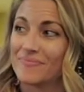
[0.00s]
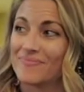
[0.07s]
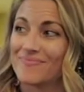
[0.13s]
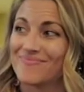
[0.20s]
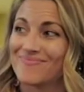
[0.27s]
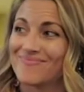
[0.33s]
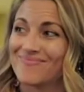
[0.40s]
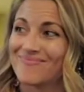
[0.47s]

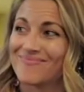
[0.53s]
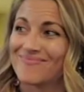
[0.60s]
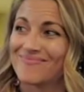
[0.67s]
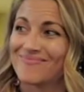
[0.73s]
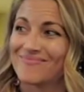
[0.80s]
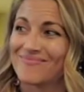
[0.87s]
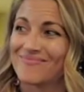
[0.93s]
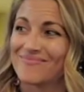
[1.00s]

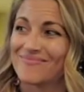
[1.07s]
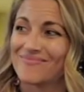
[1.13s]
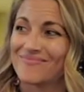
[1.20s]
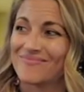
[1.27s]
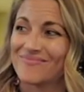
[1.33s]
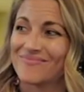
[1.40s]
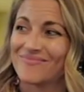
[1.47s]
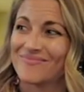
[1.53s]

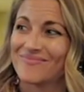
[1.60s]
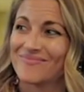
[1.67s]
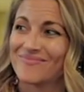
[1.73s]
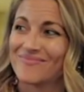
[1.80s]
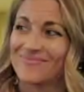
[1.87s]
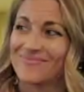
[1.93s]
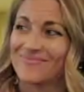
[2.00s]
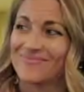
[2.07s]

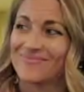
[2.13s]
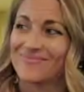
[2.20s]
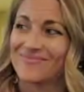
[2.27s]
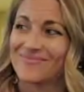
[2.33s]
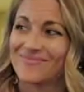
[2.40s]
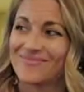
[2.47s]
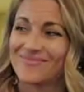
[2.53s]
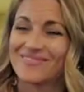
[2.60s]

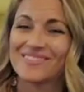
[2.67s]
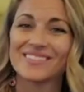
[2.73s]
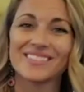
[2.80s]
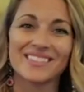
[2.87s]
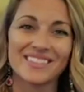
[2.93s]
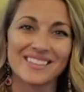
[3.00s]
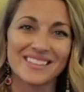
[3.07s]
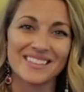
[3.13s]

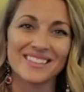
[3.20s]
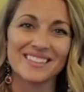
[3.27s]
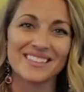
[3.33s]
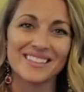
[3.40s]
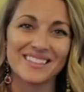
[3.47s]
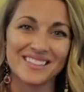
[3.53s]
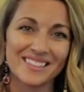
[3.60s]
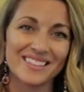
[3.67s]

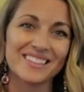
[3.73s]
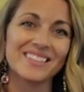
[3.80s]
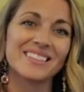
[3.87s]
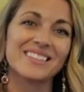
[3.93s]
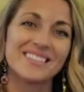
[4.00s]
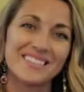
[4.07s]
No words are spoken by the person on screen.